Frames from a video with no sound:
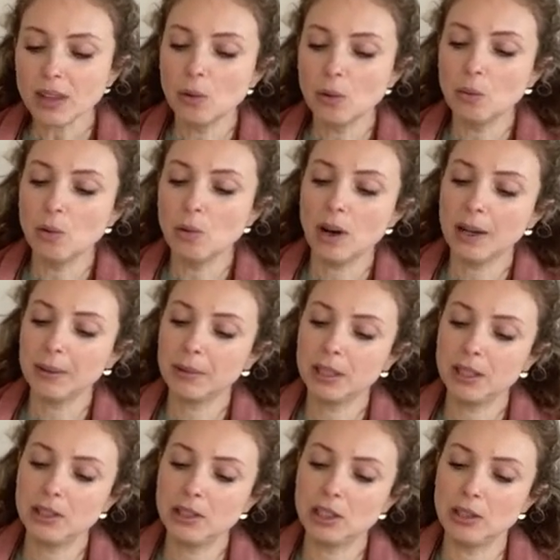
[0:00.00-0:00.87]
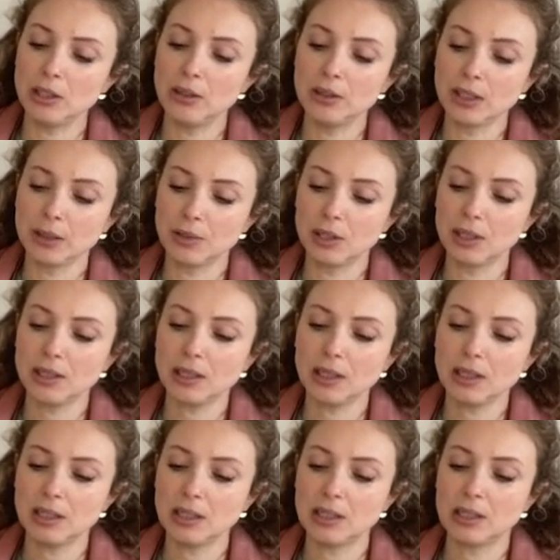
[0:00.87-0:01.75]
what I'm going to do is I'm just
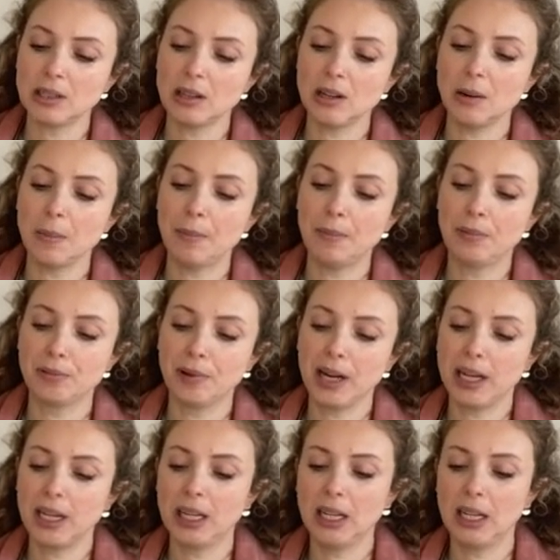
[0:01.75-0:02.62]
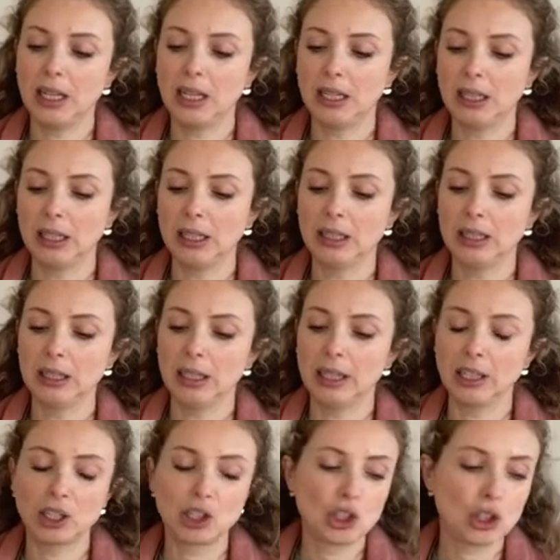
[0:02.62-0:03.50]
going to start breaking
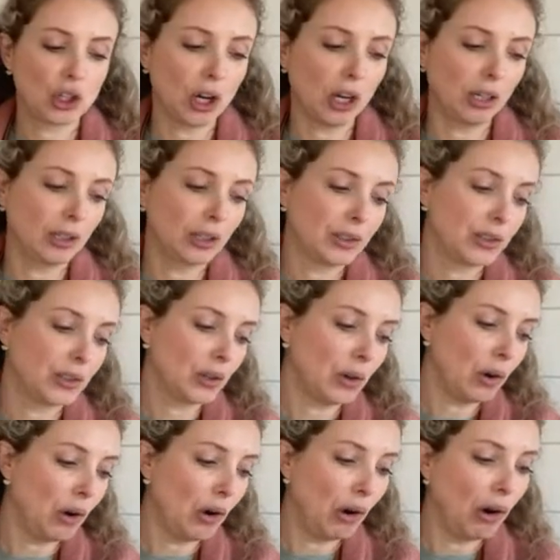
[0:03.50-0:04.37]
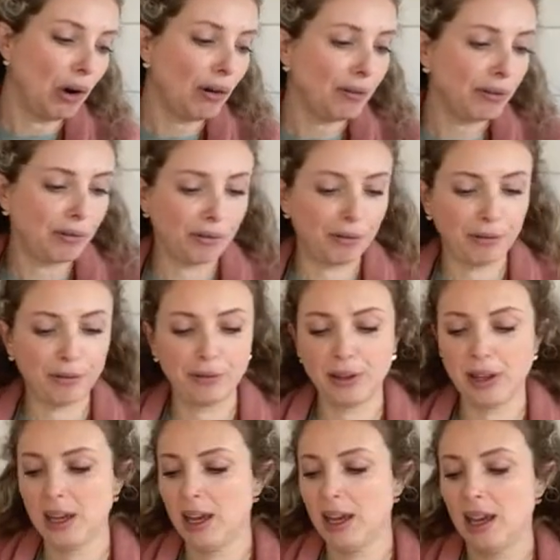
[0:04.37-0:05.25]
like chunks off.
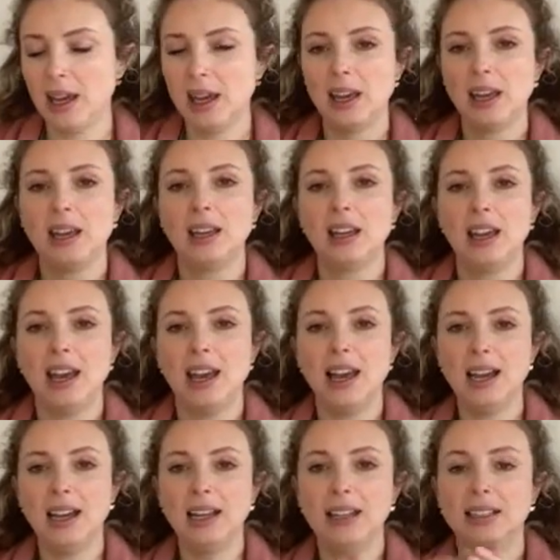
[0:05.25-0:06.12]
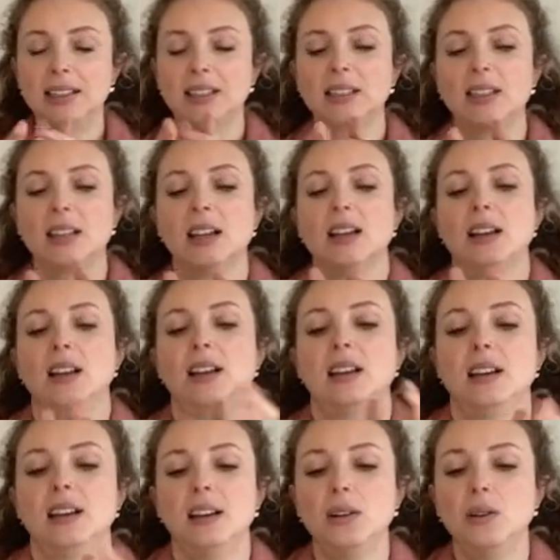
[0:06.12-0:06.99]
And
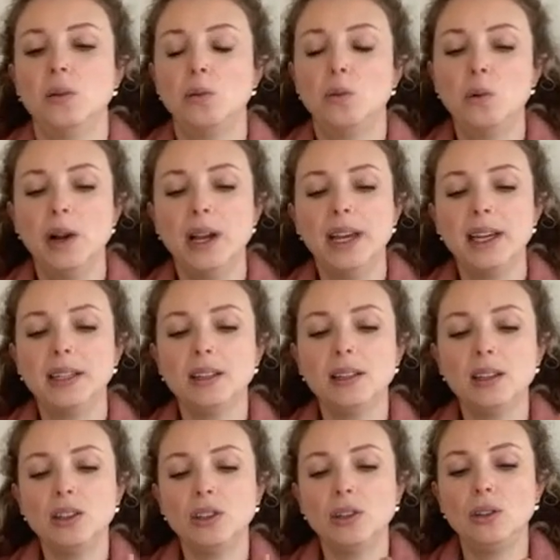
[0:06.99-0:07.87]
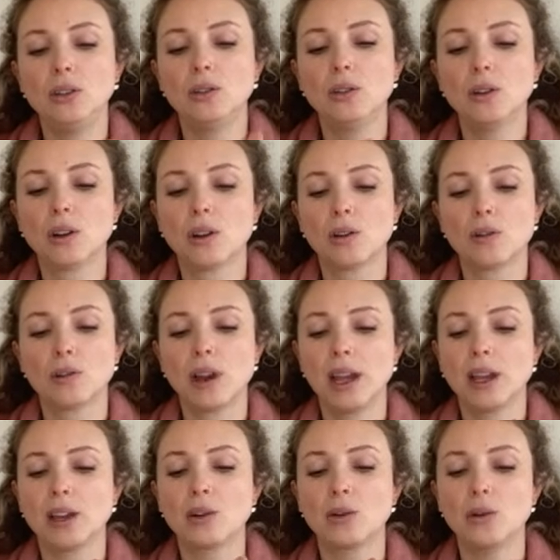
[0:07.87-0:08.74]
when you
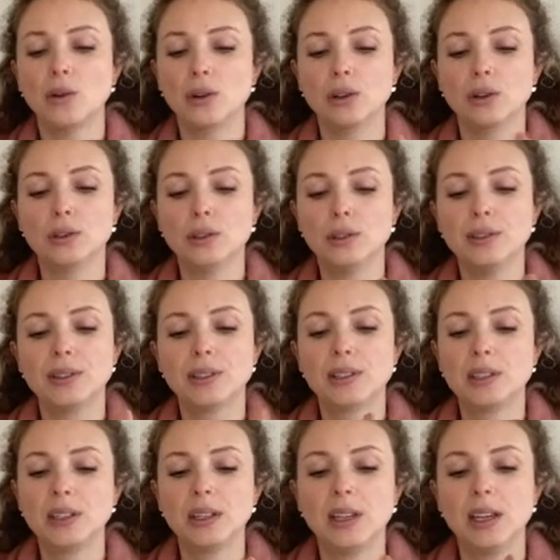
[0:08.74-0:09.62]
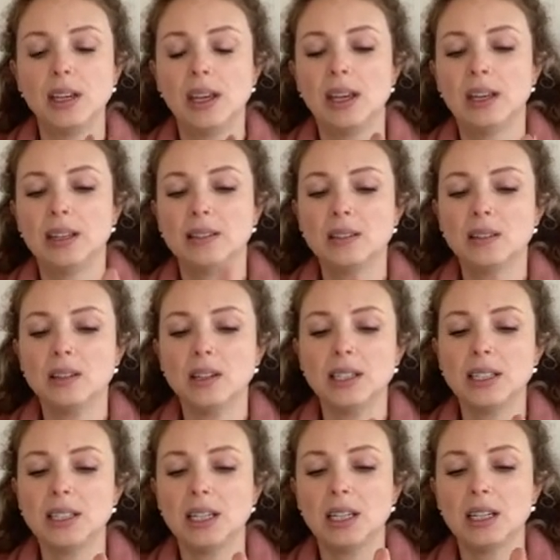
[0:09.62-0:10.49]
create coils, it's a good
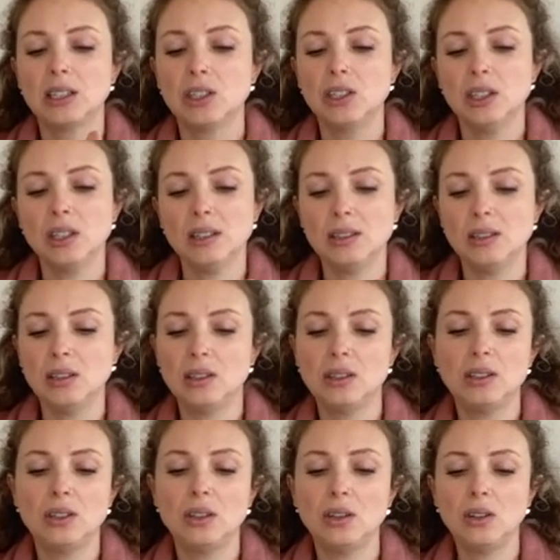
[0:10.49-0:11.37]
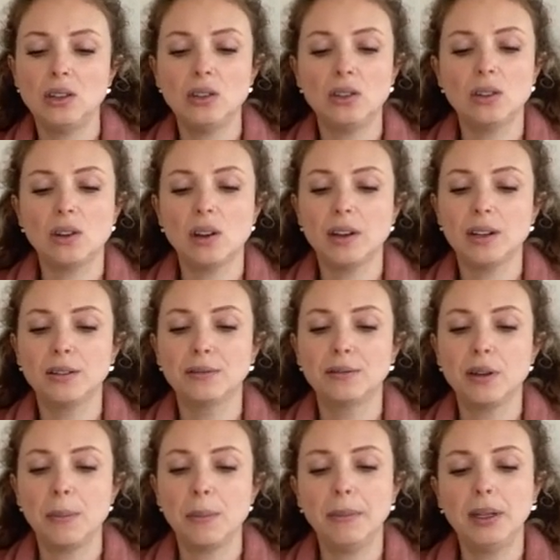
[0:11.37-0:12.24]
idea just to kind of
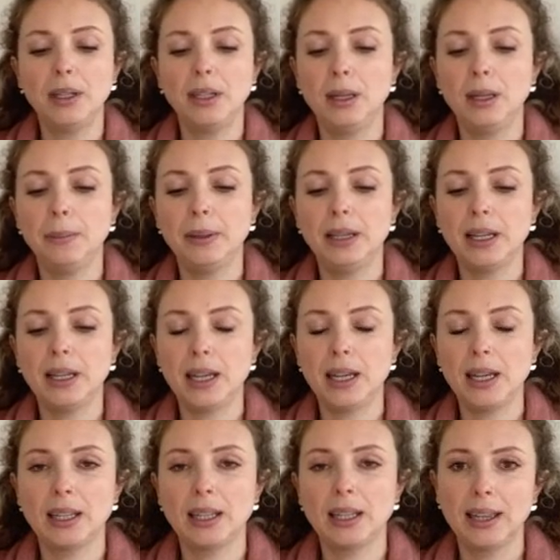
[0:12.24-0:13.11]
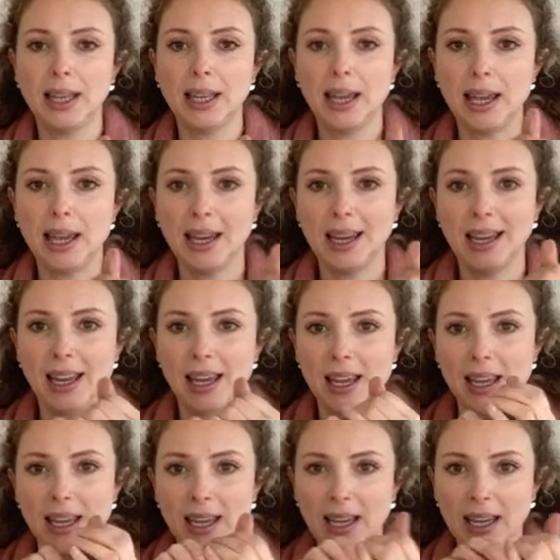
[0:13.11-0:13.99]
manipulate the clay
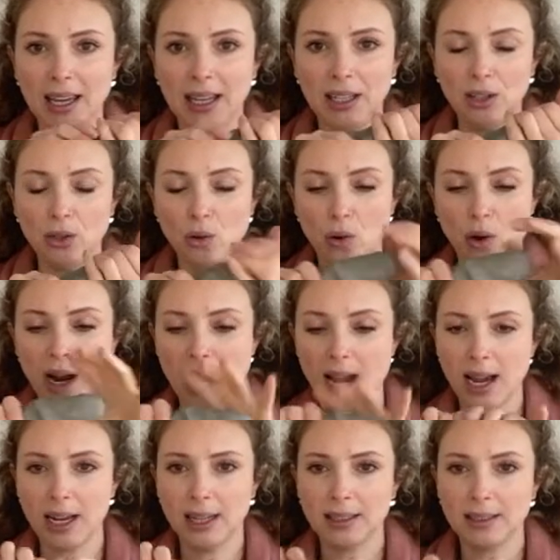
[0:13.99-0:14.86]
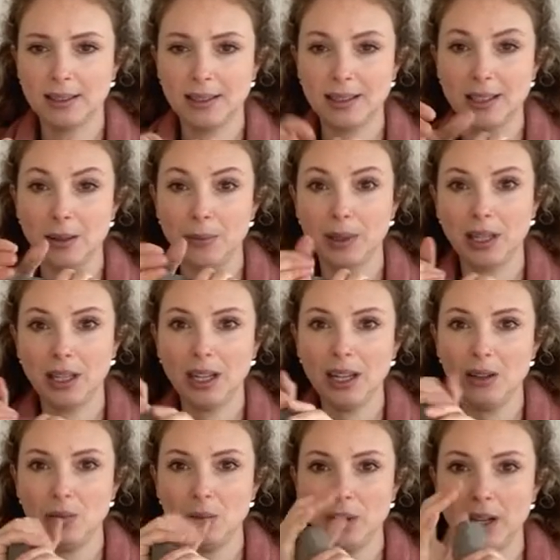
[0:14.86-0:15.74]
in your hands to
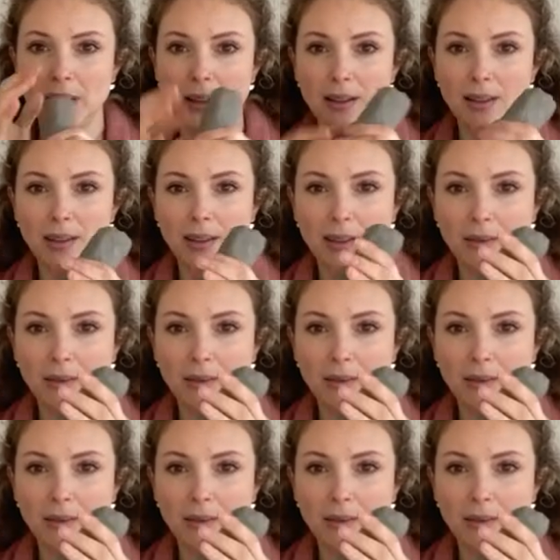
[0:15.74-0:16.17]
begin with